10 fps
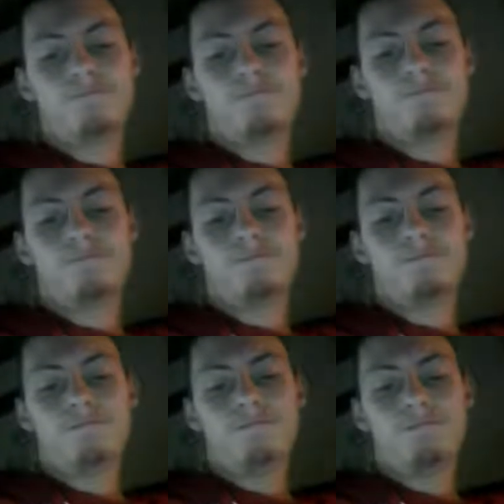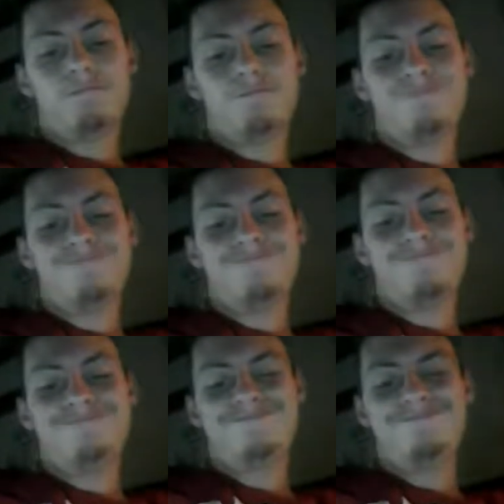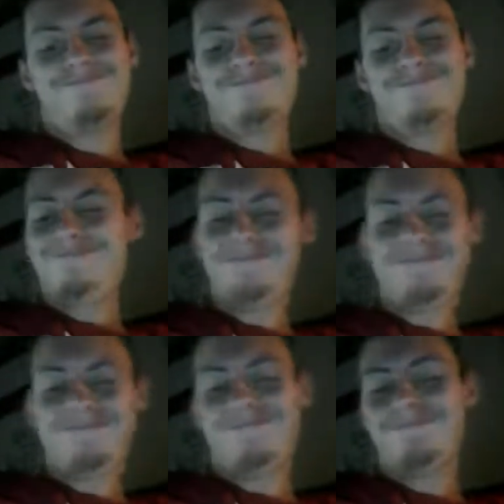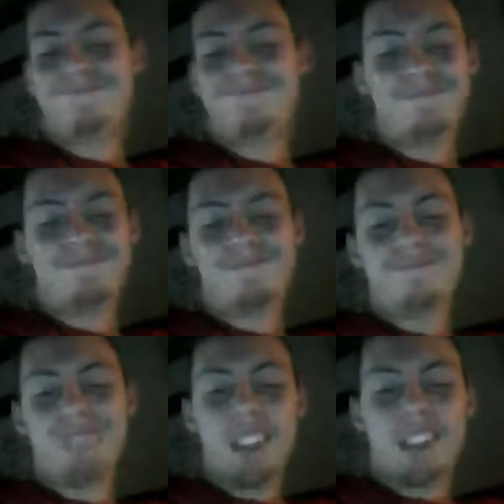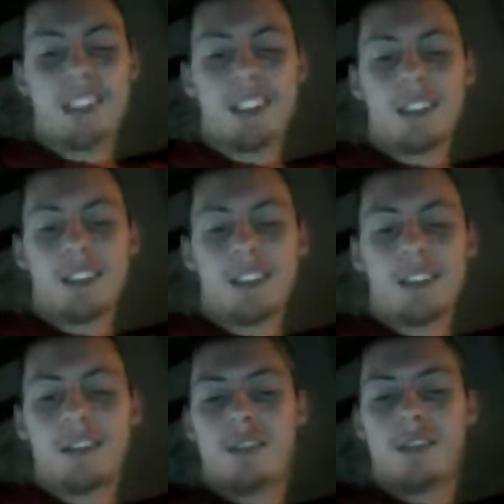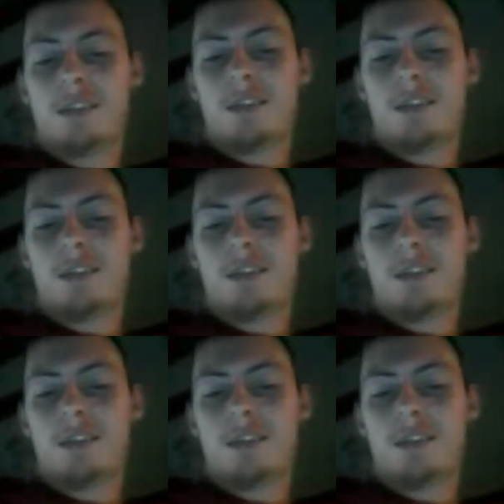(silence)